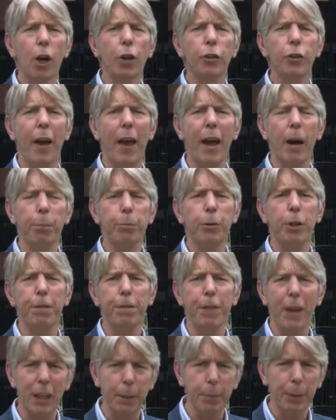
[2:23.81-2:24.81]
to help
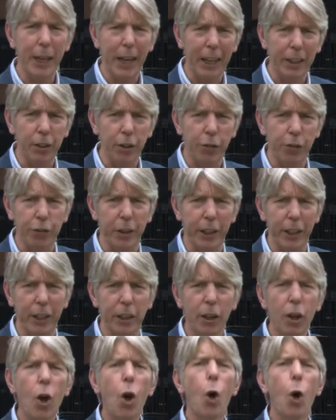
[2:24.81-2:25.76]
develop the industry,